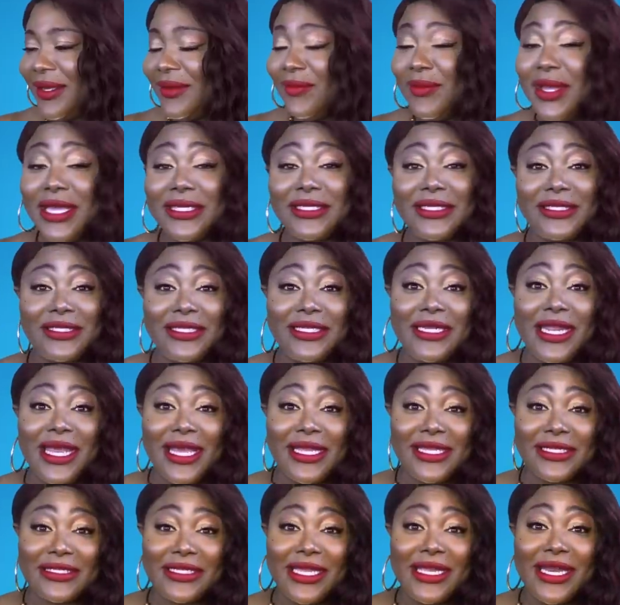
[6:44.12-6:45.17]
Messy C,
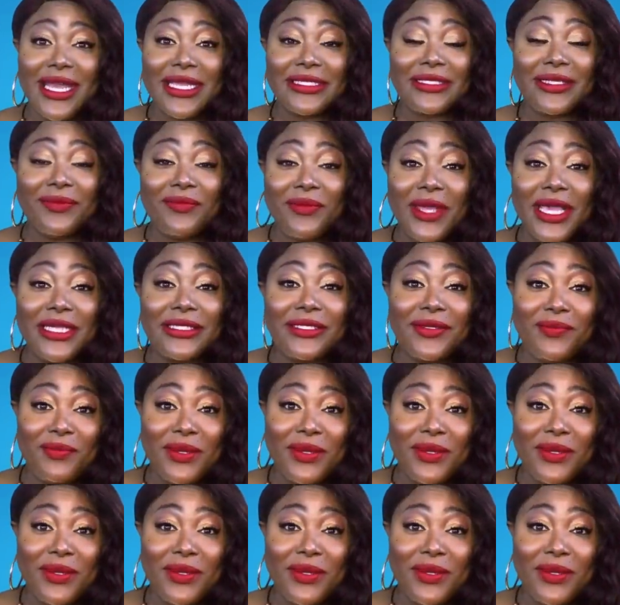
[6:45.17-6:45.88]
that say that's a messy